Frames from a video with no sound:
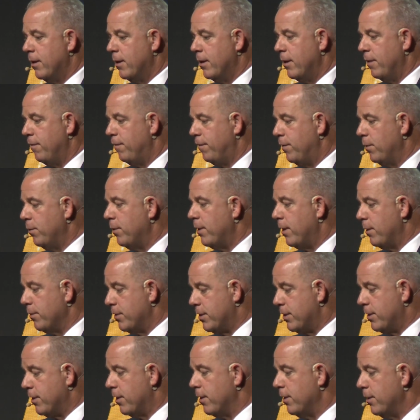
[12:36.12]
if you now
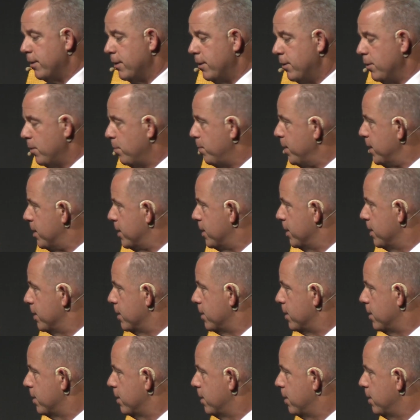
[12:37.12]
start in your
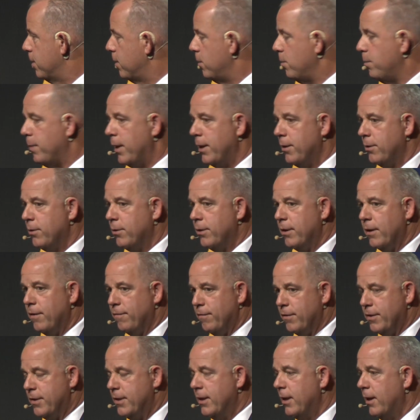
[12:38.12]
business, you might not
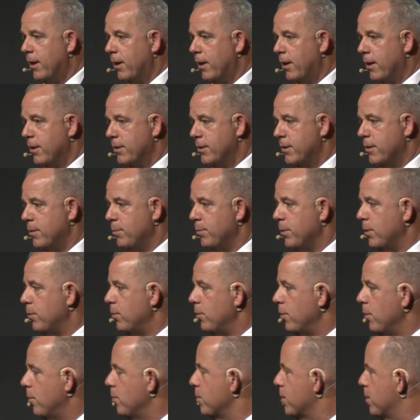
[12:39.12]
have a single customer
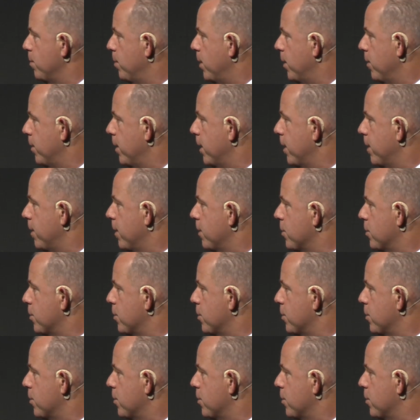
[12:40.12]
who knows about that.